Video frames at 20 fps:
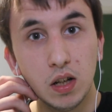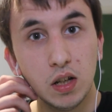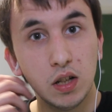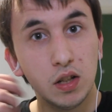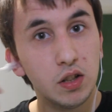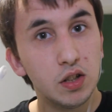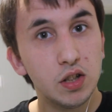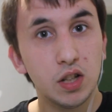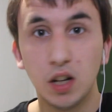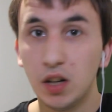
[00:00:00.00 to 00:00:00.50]

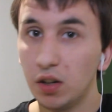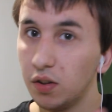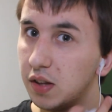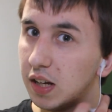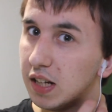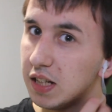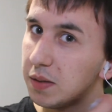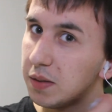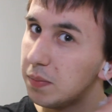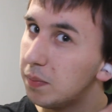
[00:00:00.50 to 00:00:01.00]
So
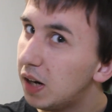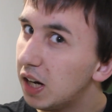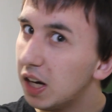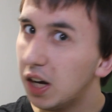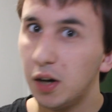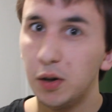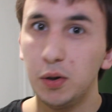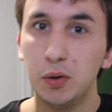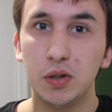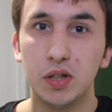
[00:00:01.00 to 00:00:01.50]
that's my
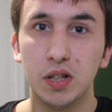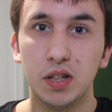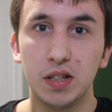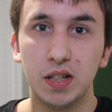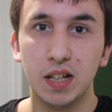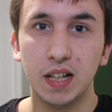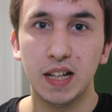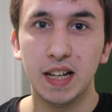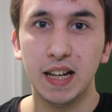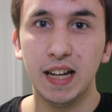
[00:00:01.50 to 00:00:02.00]
Ode
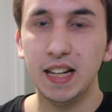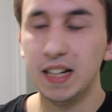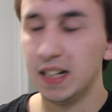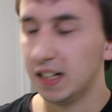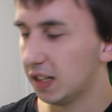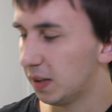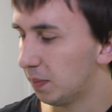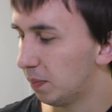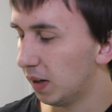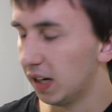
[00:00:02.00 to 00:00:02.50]
to
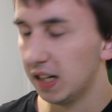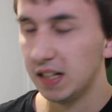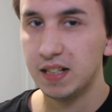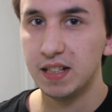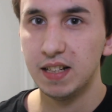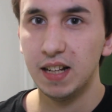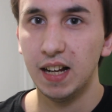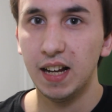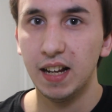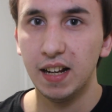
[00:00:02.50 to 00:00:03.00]
Geeks by
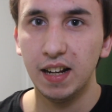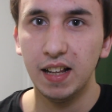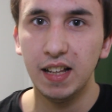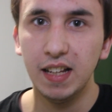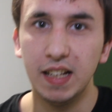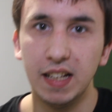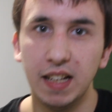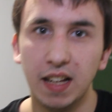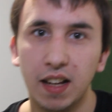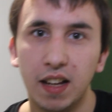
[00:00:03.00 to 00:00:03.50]
Stan
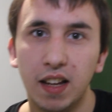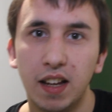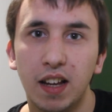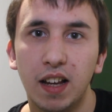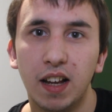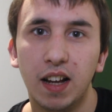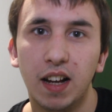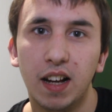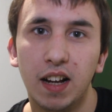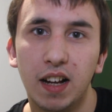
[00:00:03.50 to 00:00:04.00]
Lee.
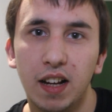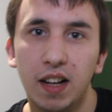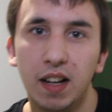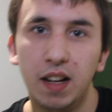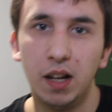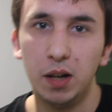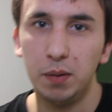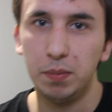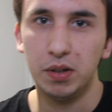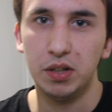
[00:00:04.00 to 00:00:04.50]

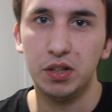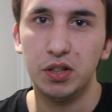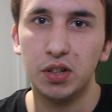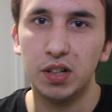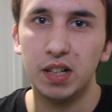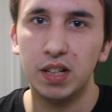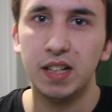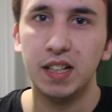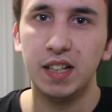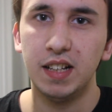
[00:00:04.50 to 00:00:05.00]
I hope you
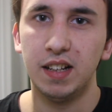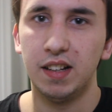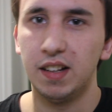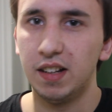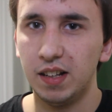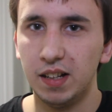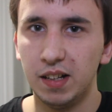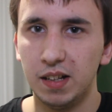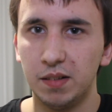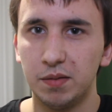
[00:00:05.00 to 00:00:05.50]
enjoyed it.
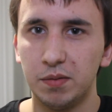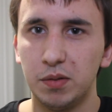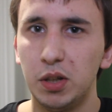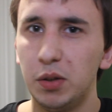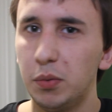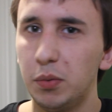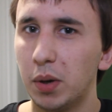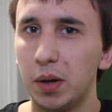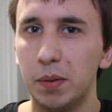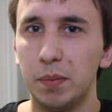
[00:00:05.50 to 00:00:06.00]

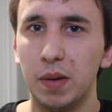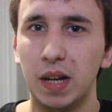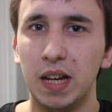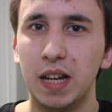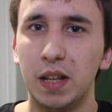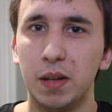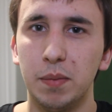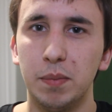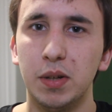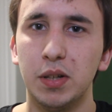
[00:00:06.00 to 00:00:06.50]
You won't
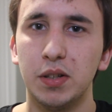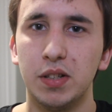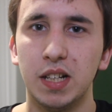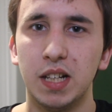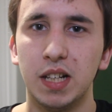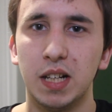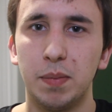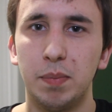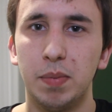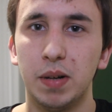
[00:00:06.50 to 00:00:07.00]
hear the
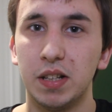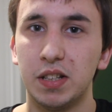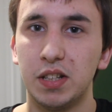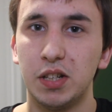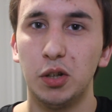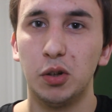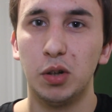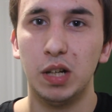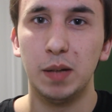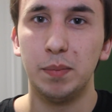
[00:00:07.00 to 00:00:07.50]
music, but
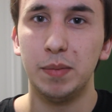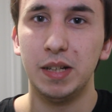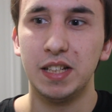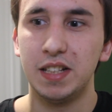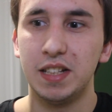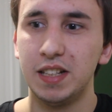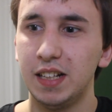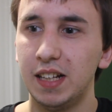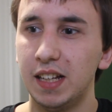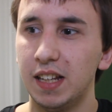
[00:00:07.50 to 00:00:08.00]
you'll hear me
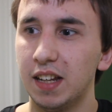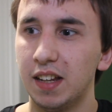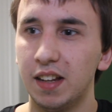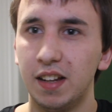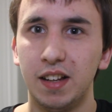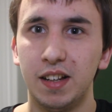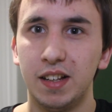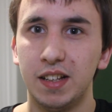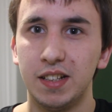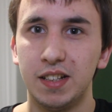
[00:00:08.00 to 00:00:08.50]
singing.
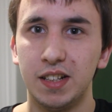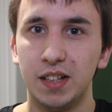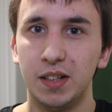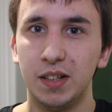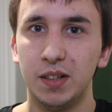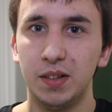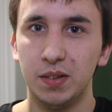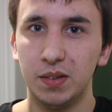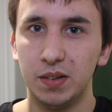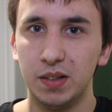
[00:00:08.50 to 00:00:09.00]

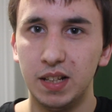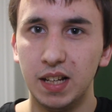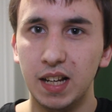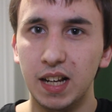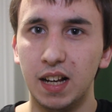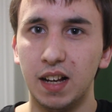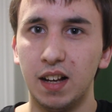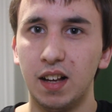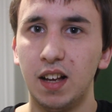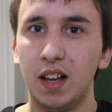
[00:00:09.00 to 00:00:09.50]
So
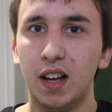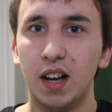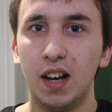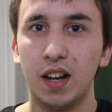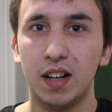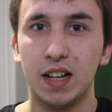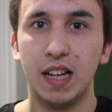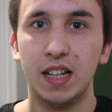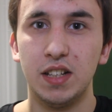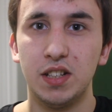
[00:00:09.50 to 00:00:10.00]
yeah,
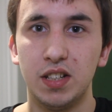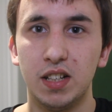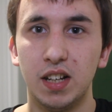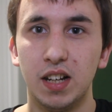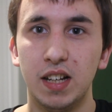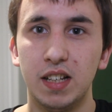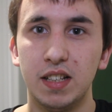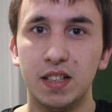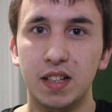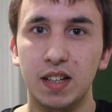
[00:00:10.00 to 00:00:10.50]
I'll catch you
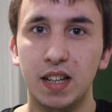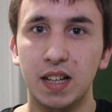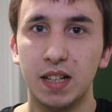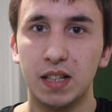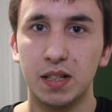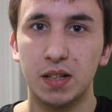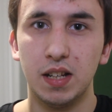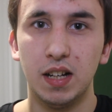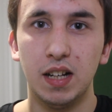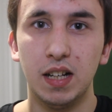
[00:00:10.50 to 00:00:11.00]
guys
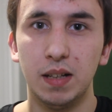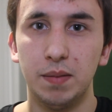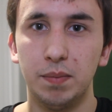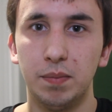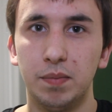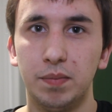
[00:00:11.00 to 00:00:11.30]
next time.